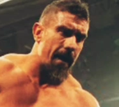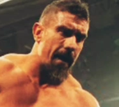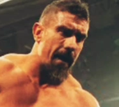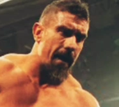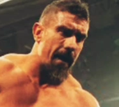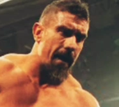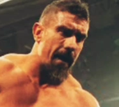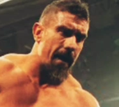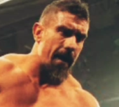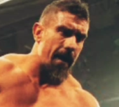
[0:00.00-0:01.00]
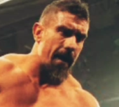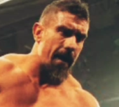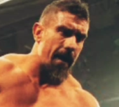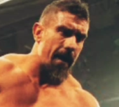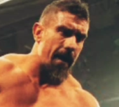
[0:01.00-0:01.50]

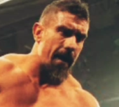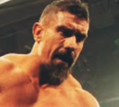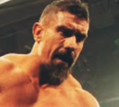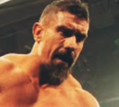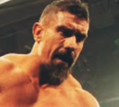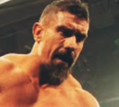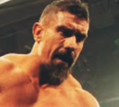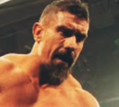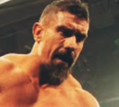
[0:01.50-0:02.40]
Nothing is said.